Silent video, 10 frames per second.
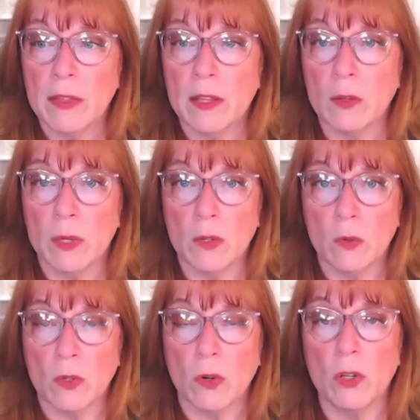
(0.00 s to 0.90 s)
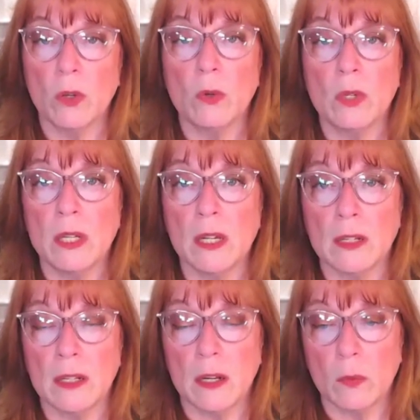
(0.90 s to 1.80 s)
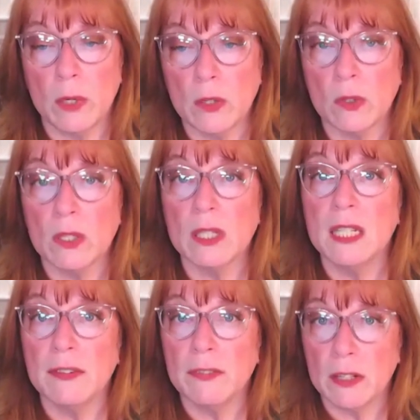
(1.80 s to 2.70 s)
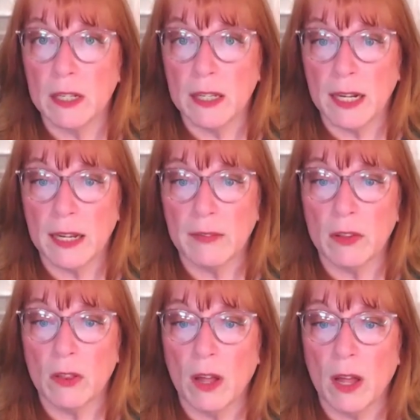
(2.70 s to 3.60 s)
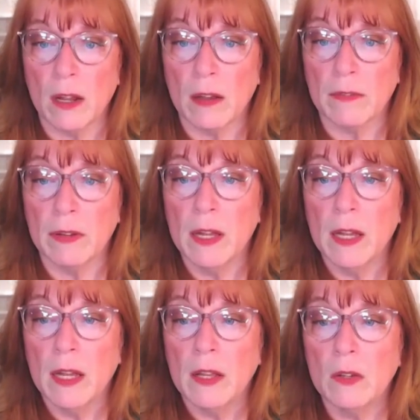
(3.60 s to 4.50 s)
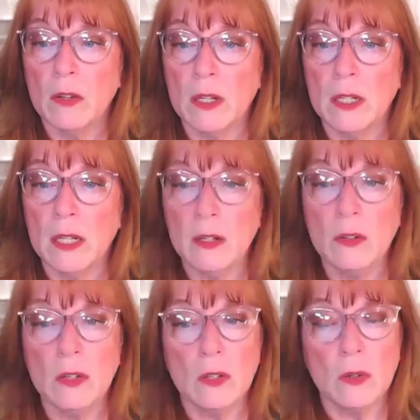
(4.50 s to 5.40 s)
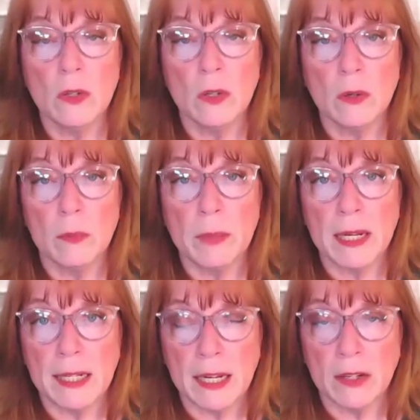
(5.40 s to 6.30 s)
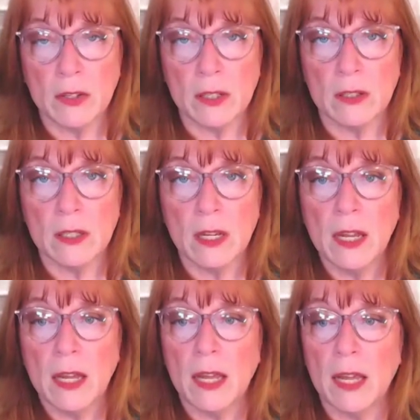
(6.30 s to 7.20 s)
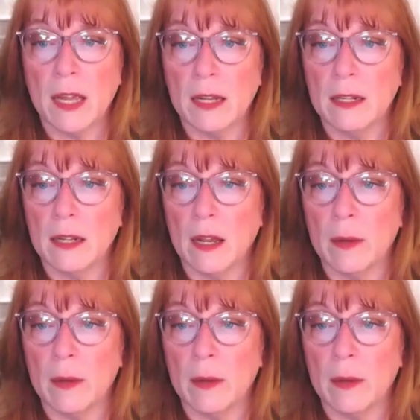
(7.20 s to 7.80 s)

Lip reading: this resource, or using a resource differently than I ever thought of. So continue to do your meditations and